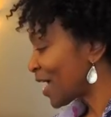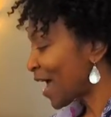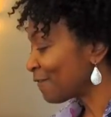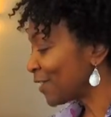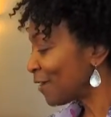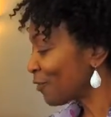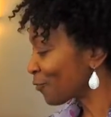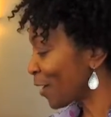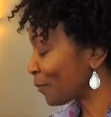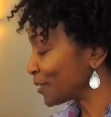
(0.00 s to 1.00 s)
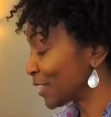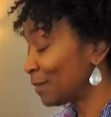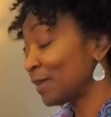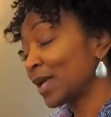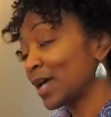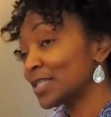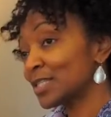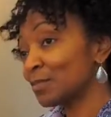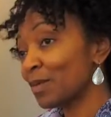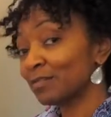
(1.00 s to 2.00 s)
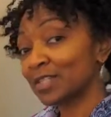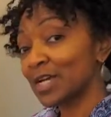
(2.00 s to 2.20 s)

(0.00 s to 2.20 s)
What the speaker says: I've even represented, because this month